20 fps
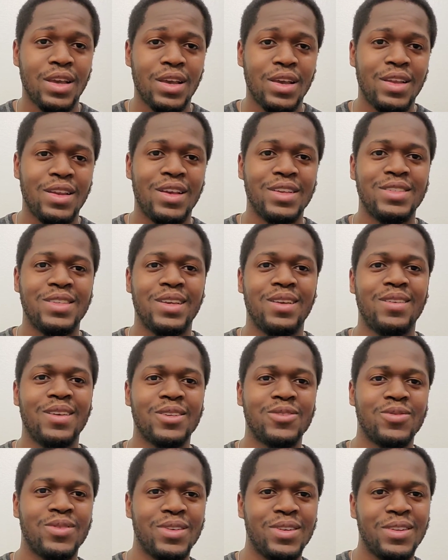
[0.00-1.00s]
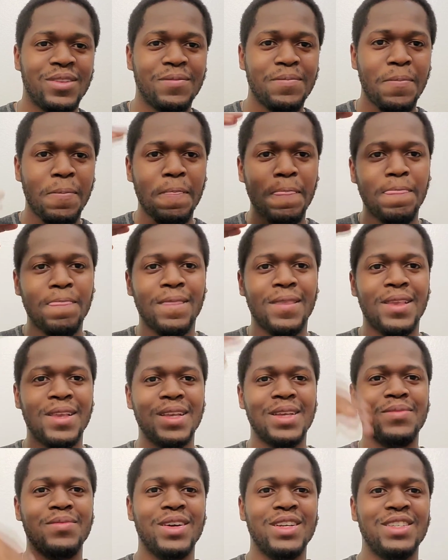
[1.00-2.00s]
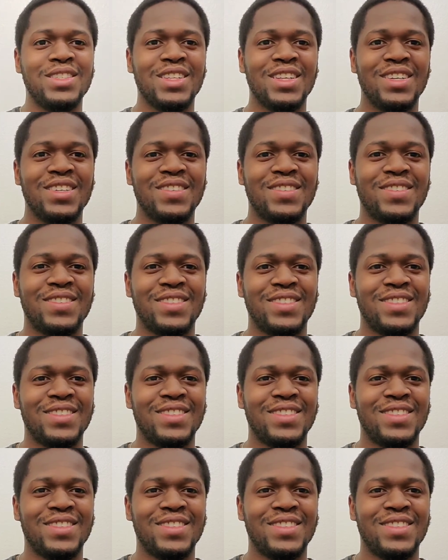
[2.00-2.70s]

And I'll see you next one. Much love.